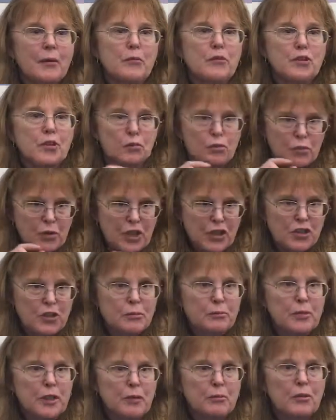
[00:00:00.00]
to
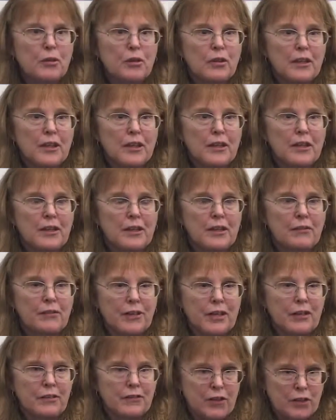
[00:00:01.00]
reach people
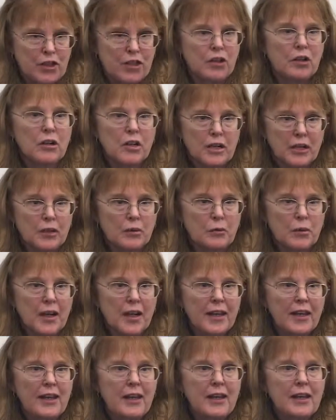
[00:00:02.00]
in a very targeted
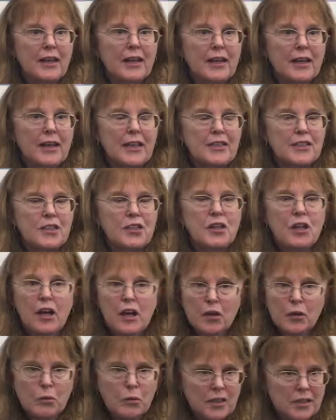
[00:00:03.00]
way. It's
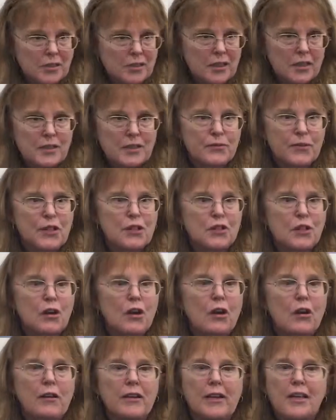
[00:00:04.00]
not a
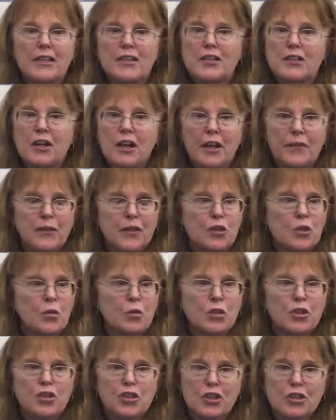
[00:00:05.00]
one-size-fits-all. It's not that you
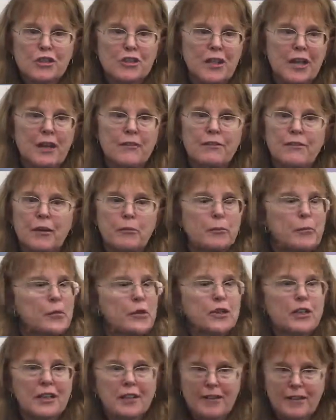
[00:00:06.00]
can just have a
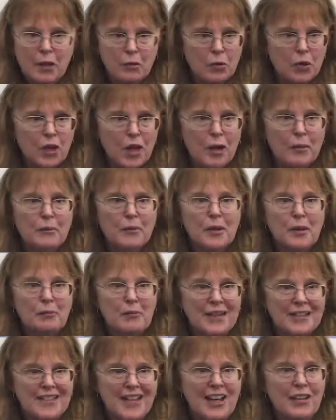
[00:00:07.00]
build it and they will come
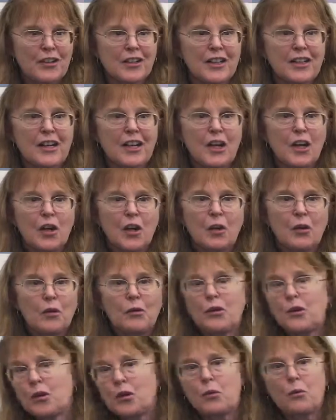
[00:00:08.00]
mentality,
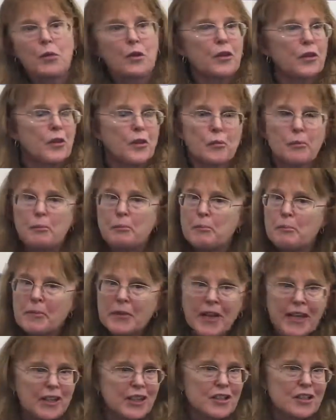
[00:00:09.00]
with the
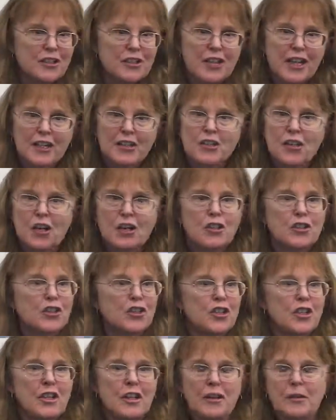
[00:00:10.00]
latest in
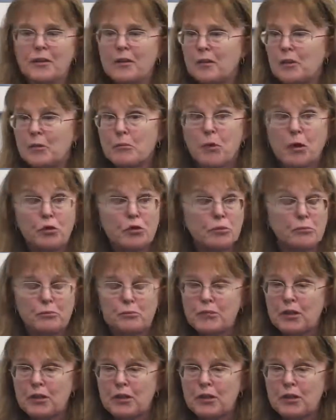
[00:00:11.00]
technology and the most